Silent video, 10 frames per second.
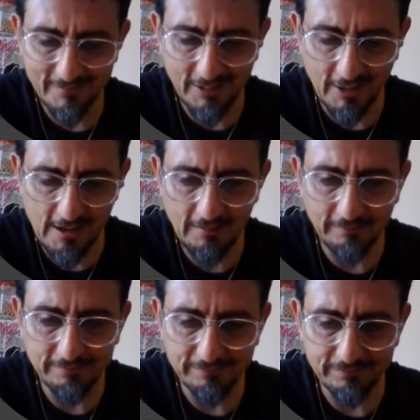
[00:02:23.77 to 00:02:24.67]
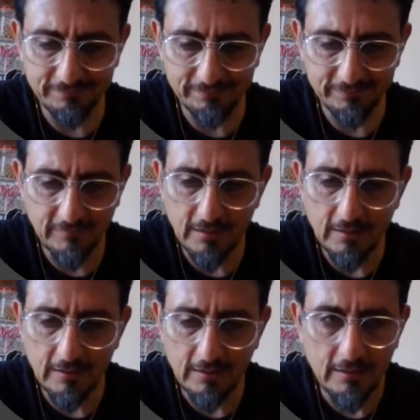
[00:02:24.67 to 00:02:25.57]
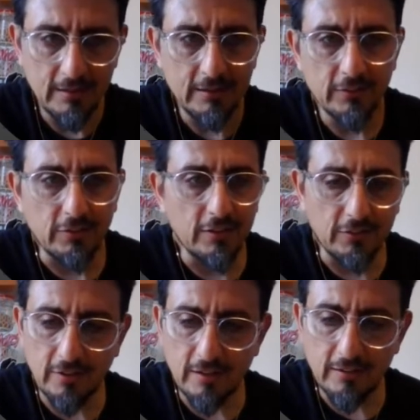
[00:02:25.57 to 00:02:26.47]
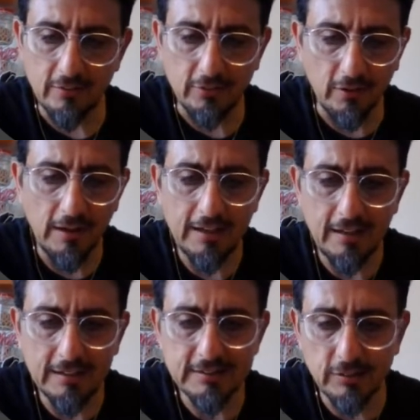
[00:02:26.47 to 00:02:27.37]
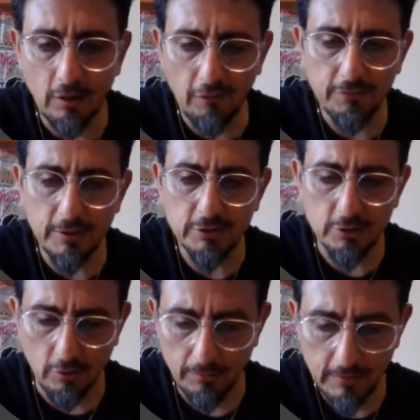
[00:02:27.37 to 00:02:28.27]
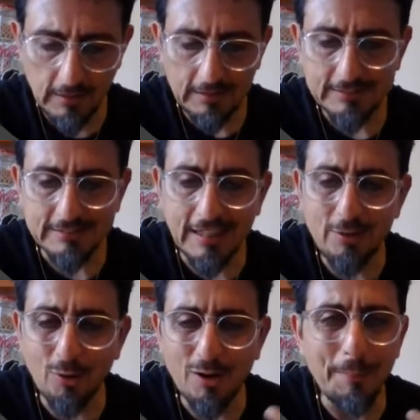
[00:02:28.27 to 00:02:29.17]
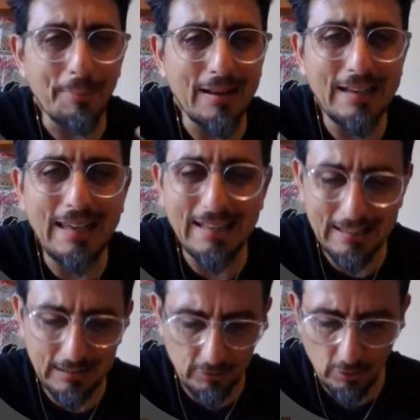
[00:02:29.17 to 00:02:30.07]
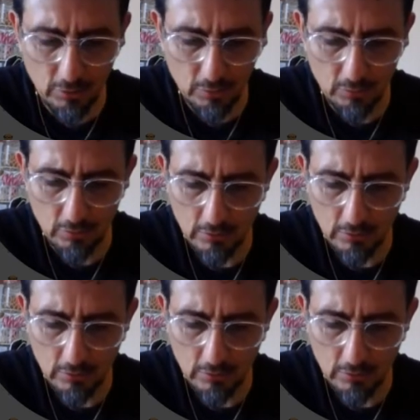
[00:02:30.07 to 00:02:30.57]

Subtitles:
Okay. So let's start from the top. Say you're completely new